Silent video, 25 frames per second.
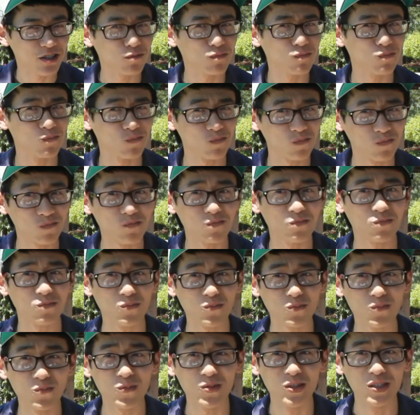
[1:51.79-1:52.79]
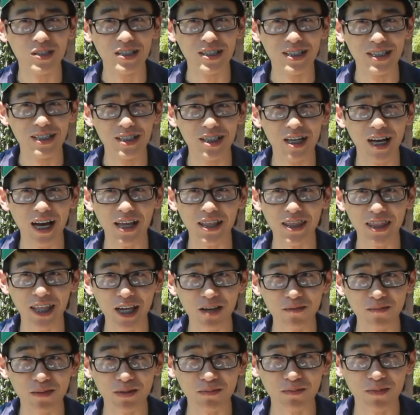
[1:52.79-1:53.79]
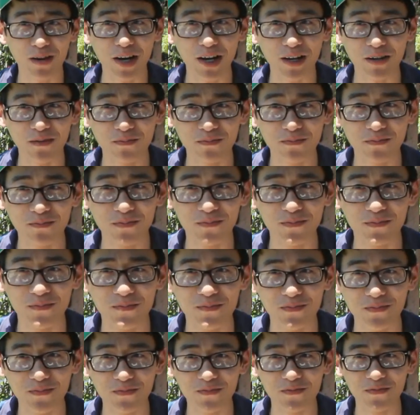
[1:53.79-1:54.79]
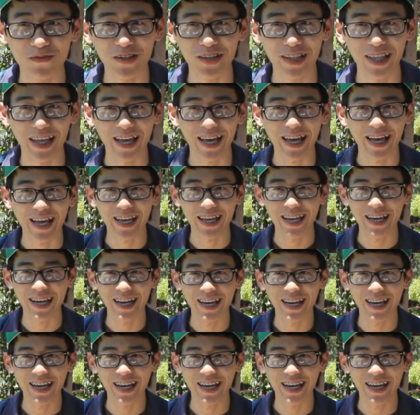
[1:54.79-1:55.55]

I thank my mom for that.